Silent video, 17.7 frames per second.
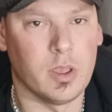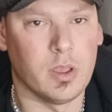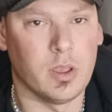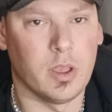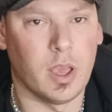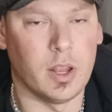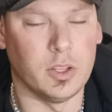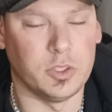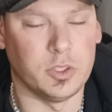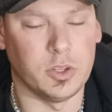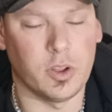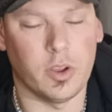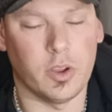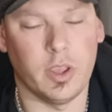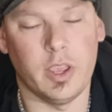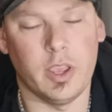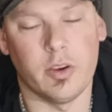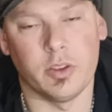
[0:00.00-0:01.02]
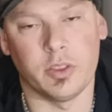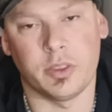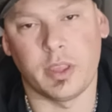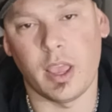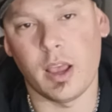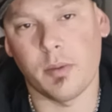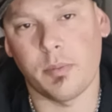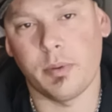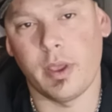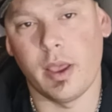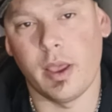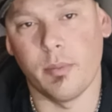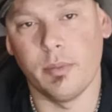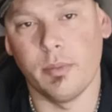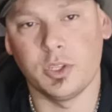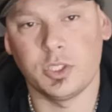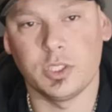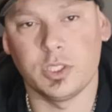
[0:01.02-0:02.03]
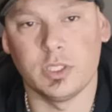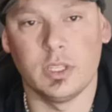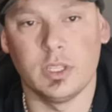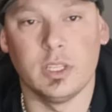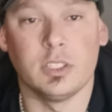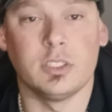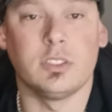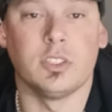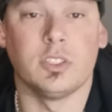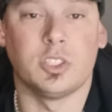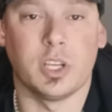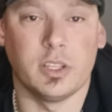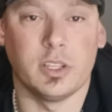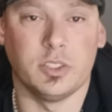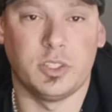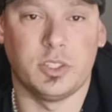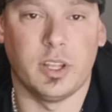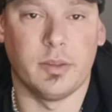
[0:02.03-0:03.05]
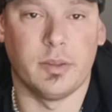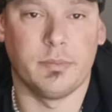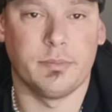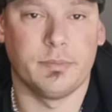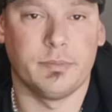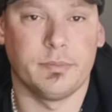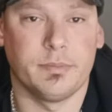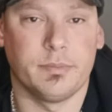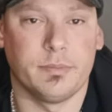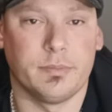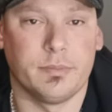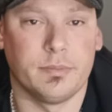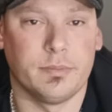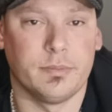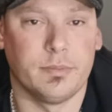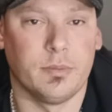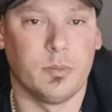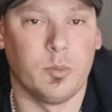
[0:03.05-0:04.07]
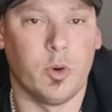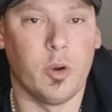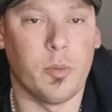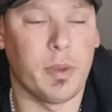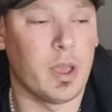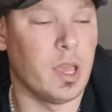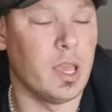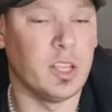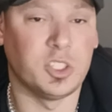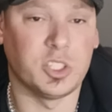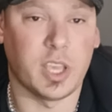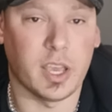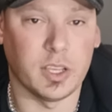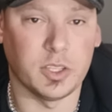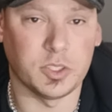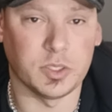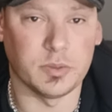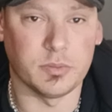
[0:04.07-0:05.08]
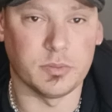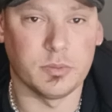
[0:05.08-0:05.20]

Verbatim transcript: And as you know, here at DALP, our mission is to change that. We're about education.